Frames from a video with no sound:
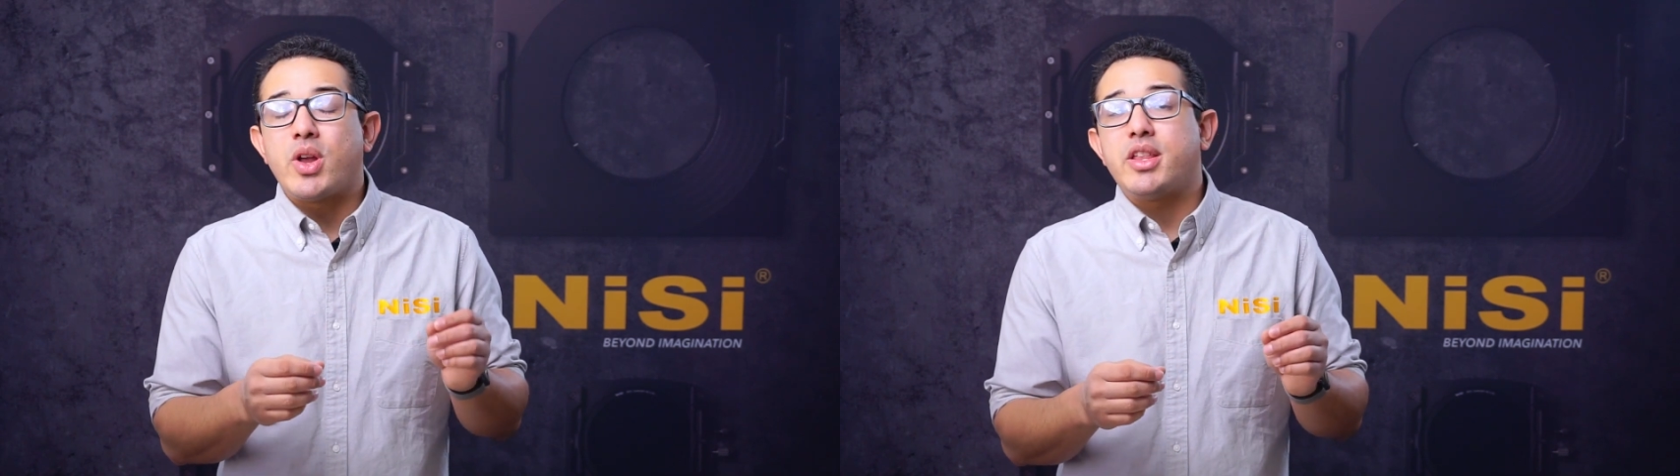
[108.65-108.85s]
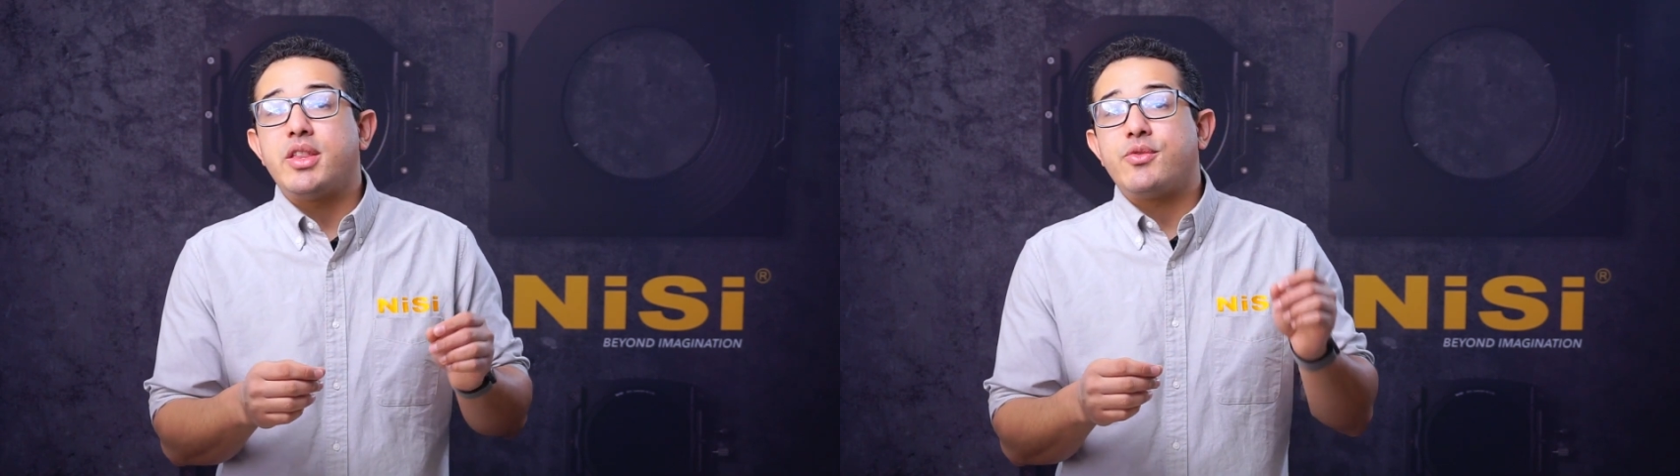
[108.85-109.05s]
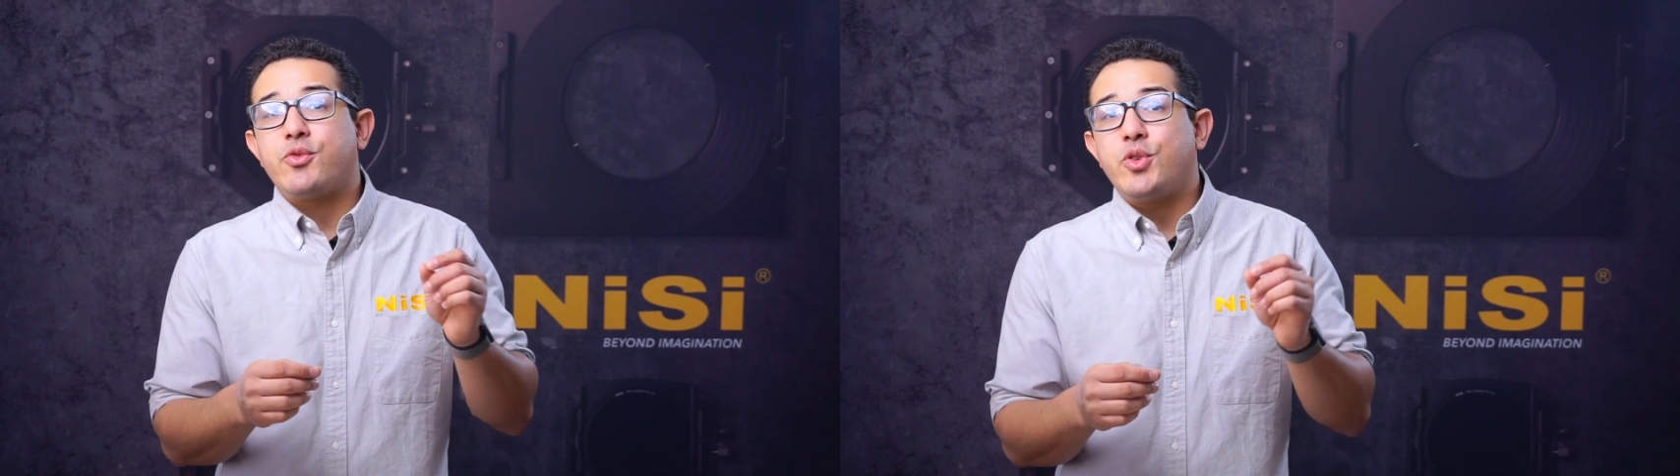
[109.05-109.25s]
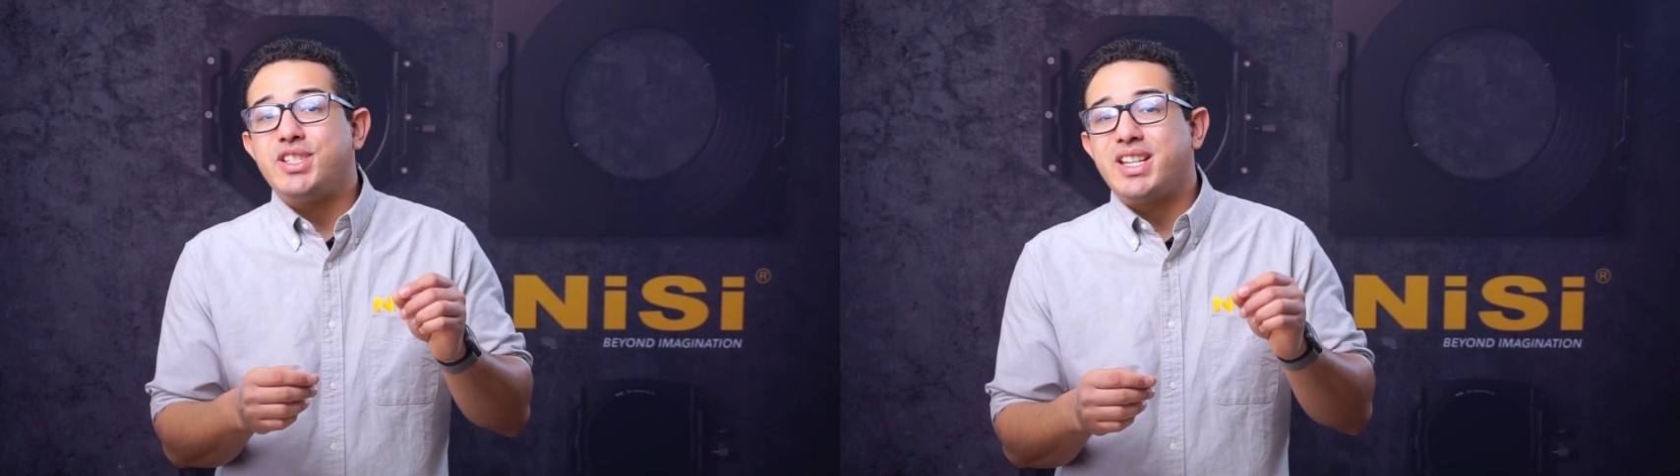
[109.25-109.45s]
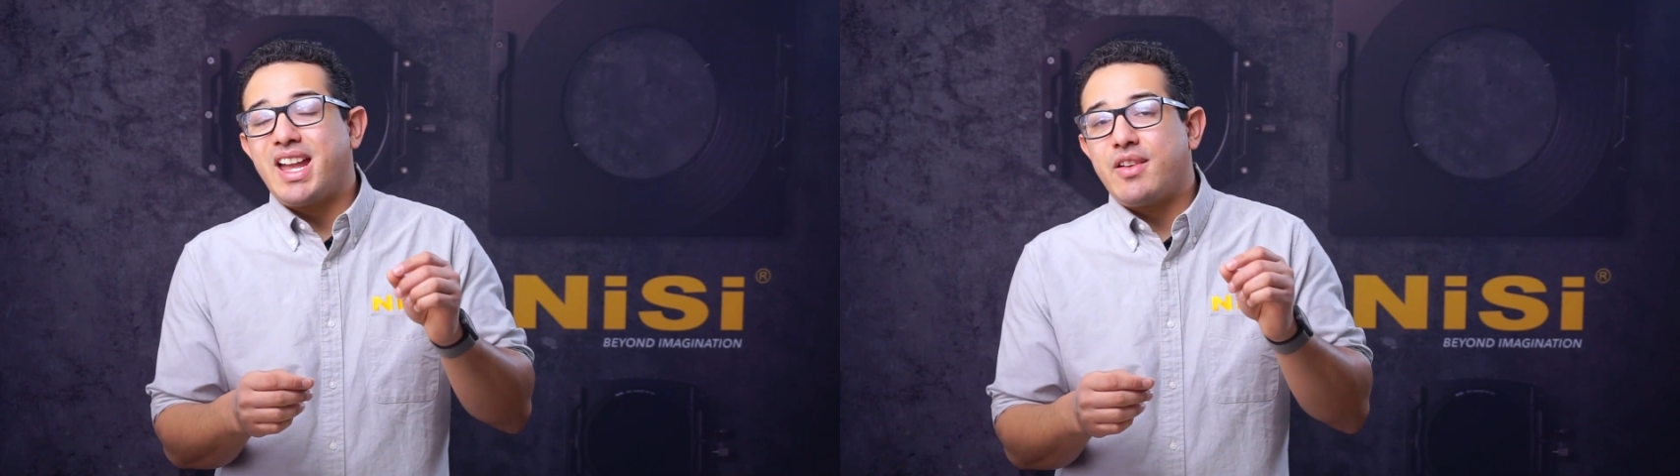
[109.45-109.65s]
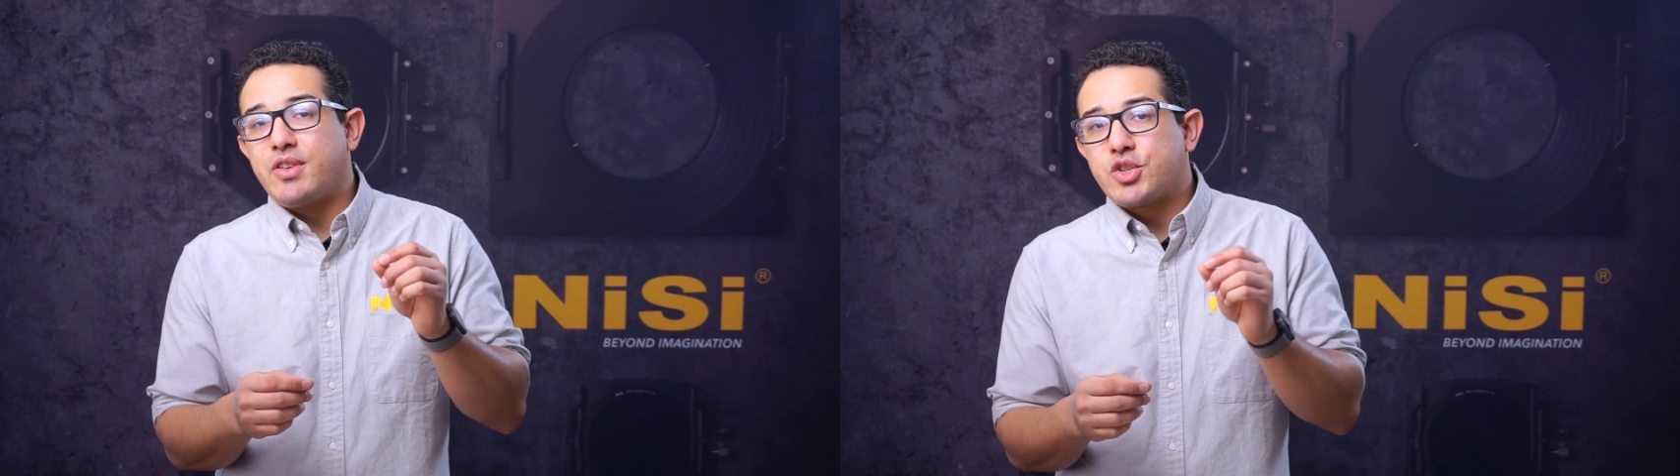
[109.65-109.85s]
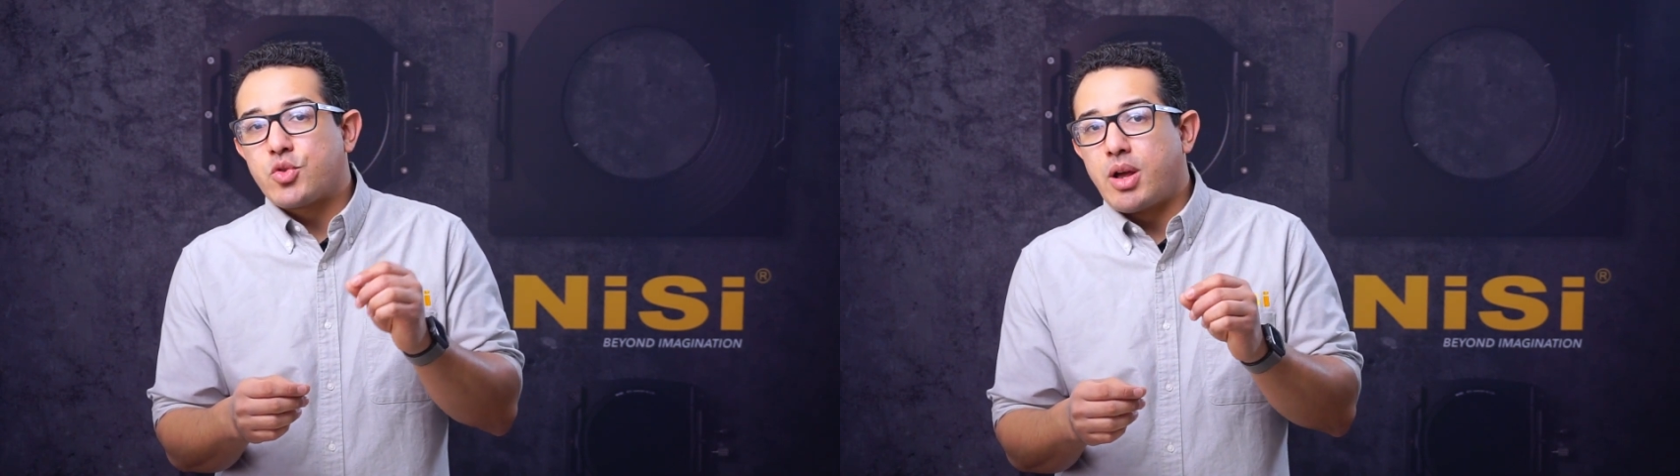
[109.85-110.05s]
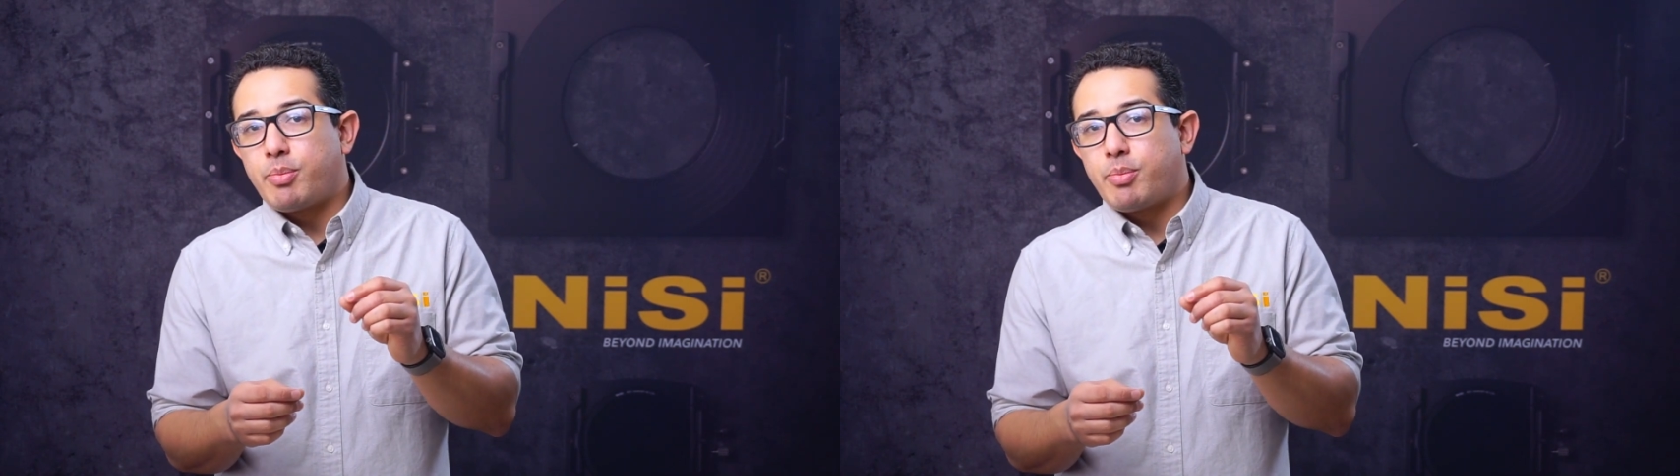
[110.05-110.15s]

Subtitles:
rather than freezing every